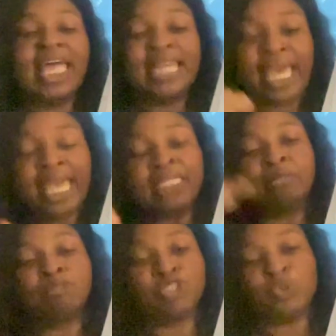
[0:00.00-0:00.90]
they end
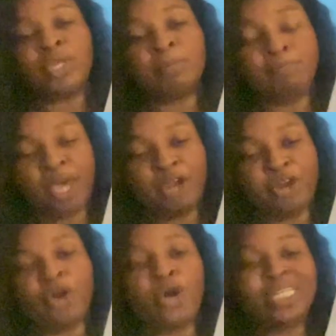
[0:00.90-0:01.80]
up doing
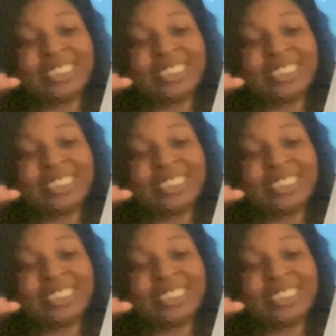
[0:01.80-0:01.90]
better on